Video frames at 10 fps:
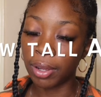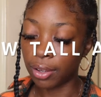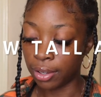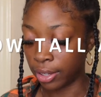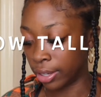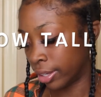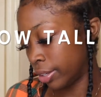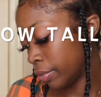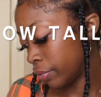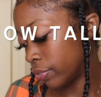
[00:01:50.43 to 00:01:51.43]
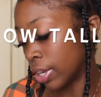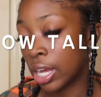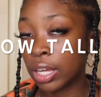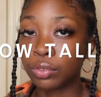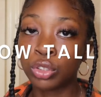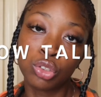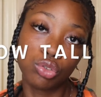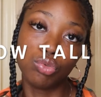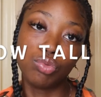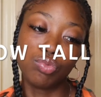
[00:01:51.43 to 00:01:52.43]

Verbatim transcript: I? I am 5'2